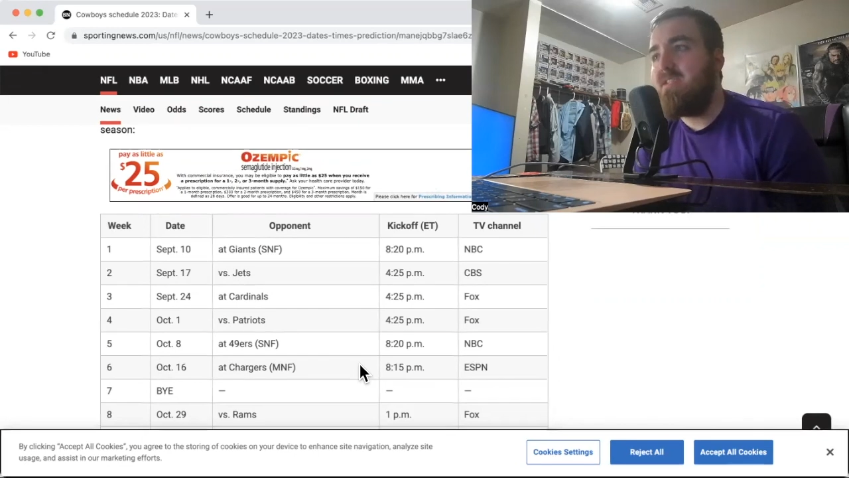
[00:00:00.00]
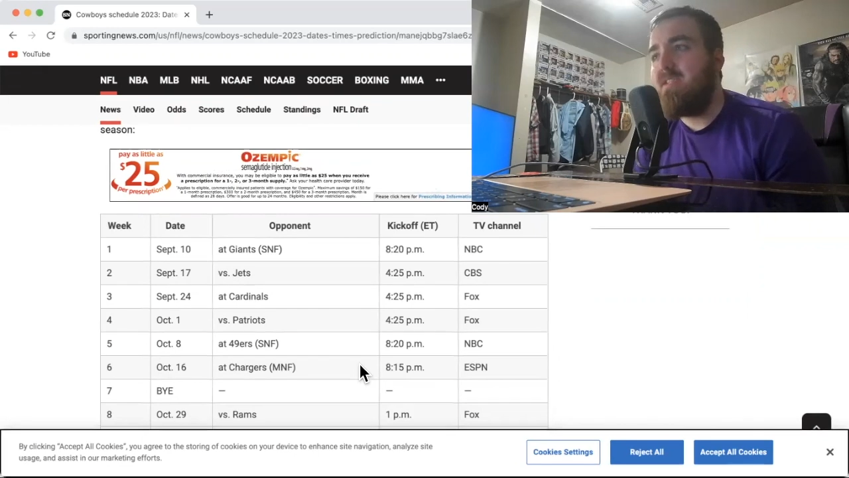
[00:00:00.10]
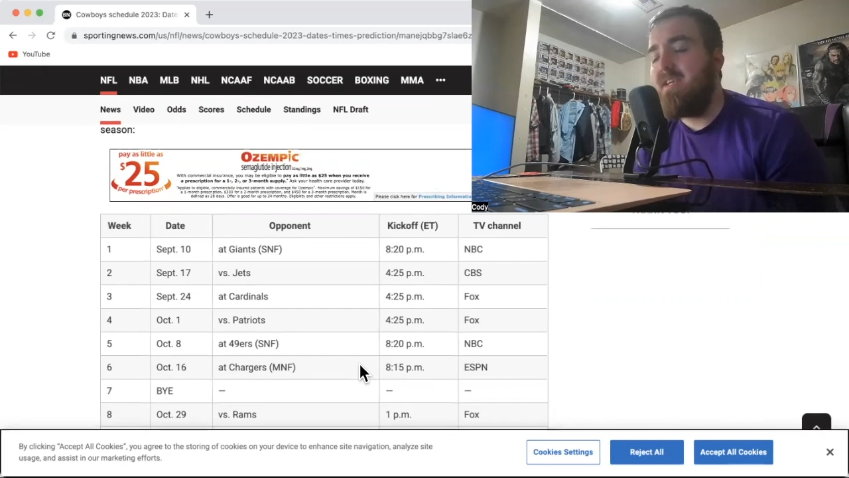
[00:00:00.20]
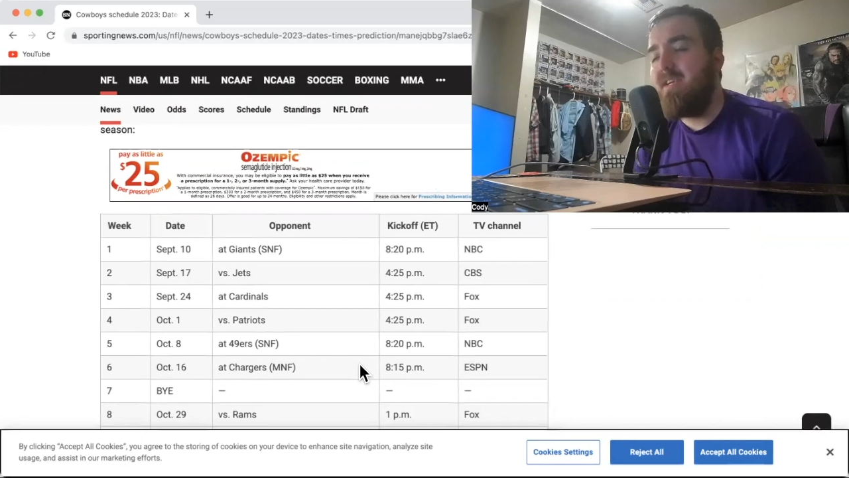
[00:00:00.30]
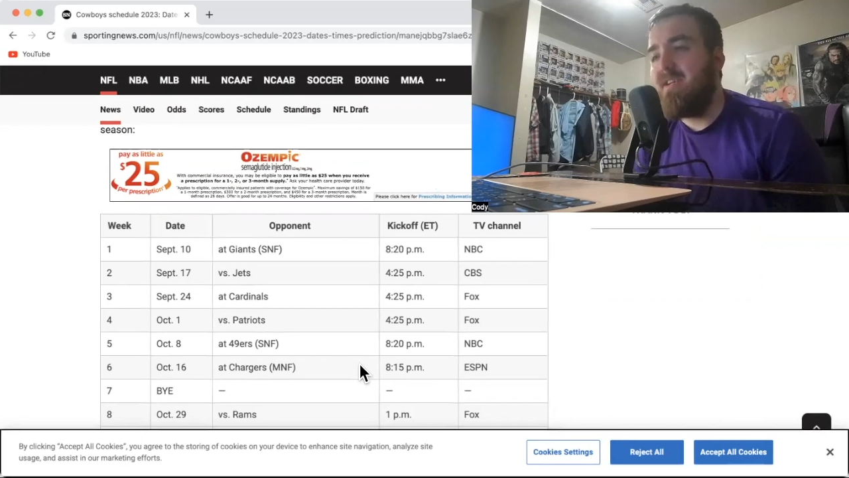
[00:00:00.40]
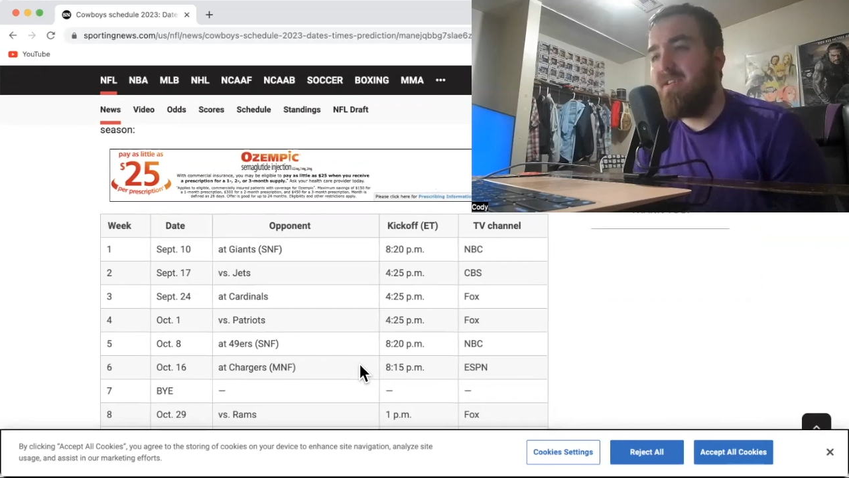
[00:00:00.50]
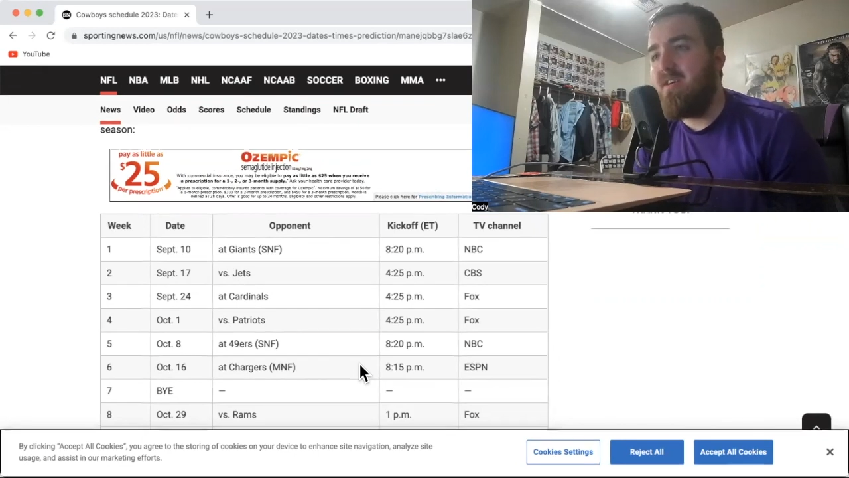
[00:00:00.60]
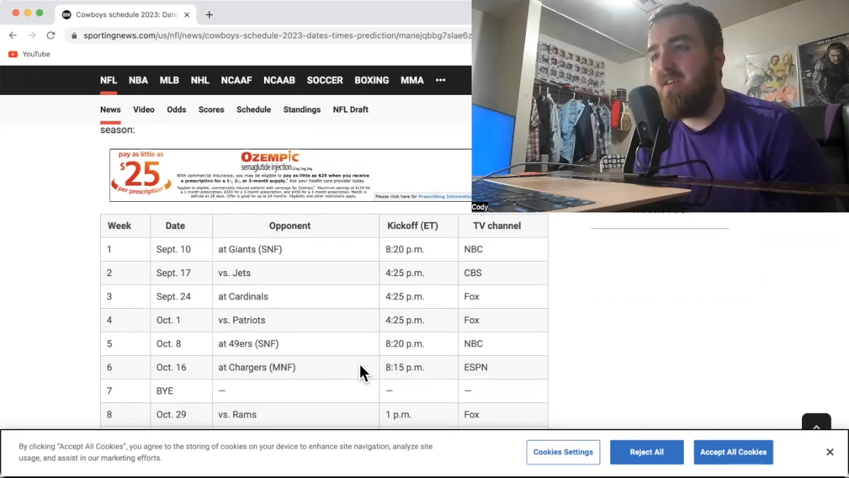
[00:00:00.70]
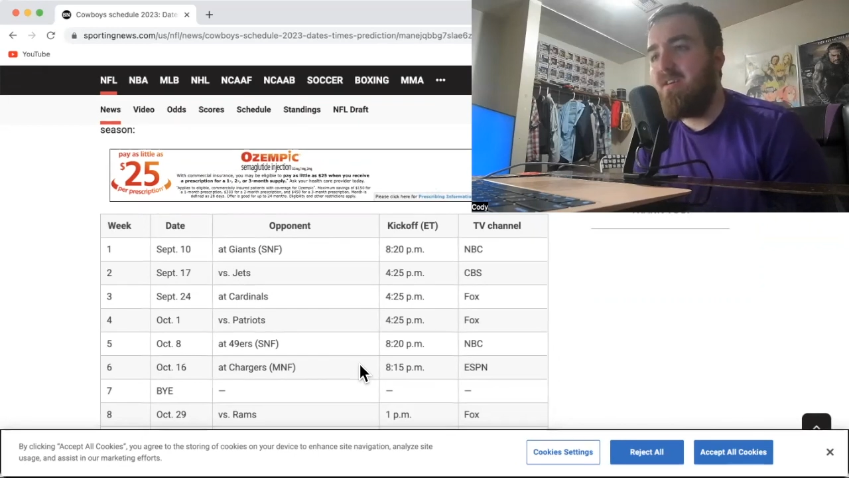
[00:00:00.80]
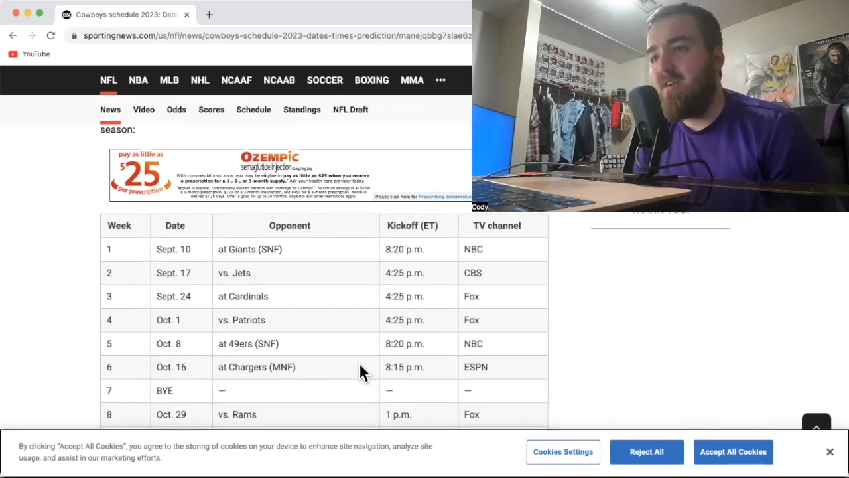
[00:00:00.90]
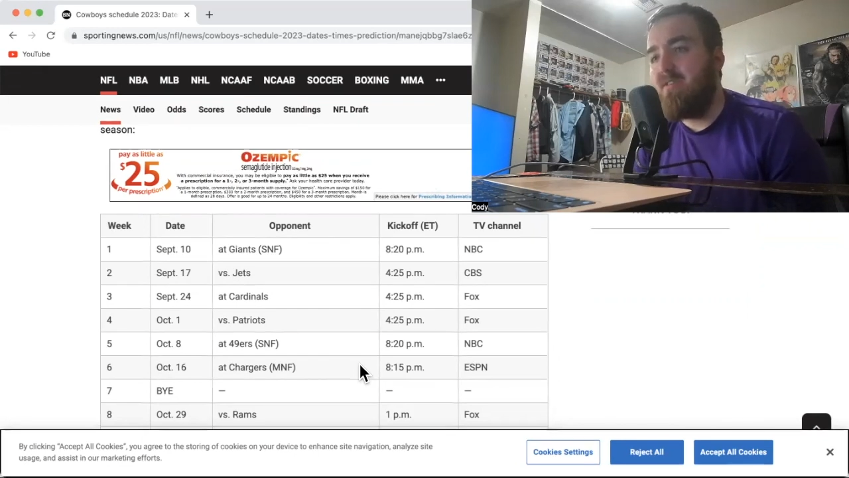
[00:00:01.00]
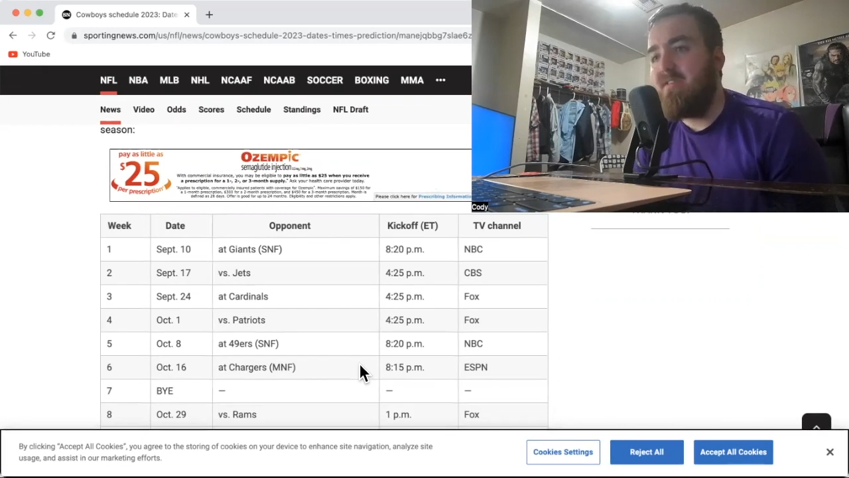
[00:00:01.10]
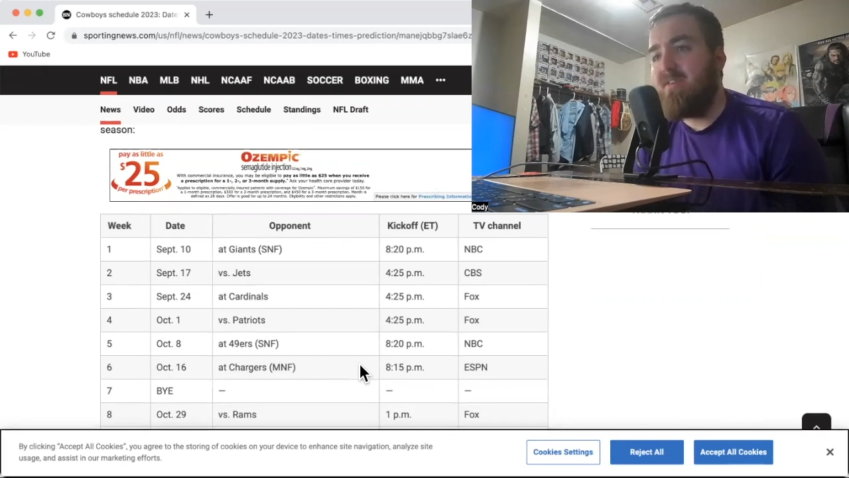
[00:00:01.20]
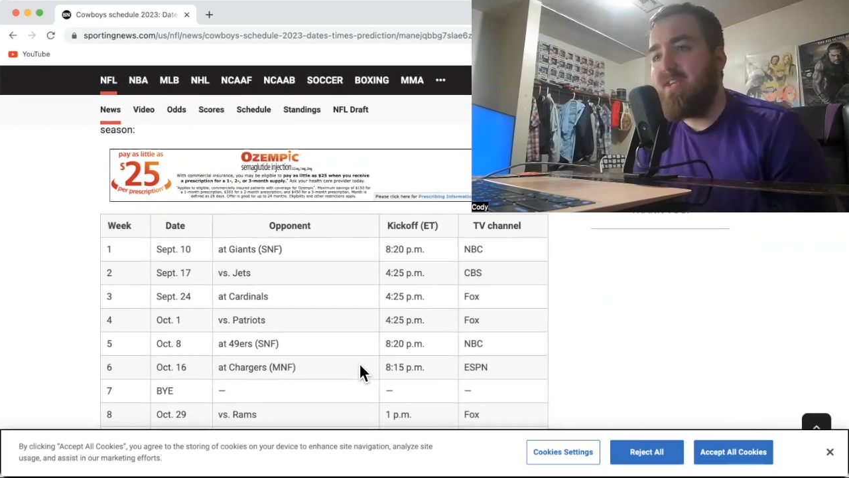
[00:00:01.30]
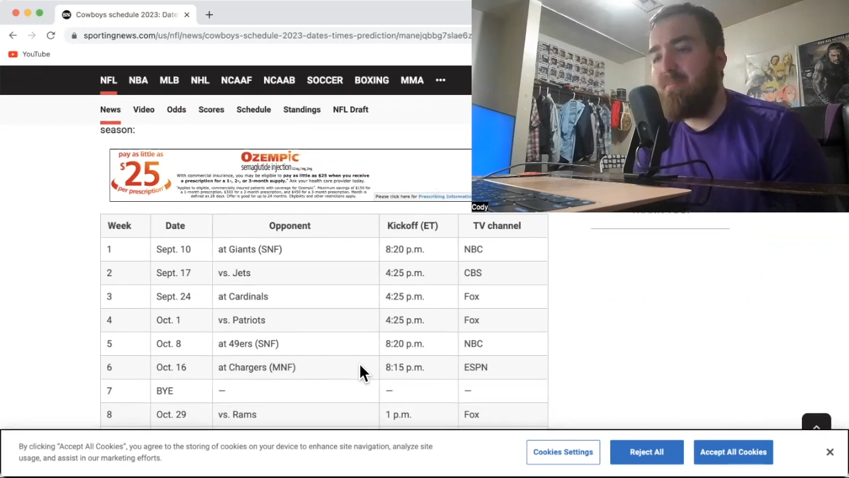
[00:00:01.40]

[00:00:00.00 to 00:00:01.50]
dink and dunk underneath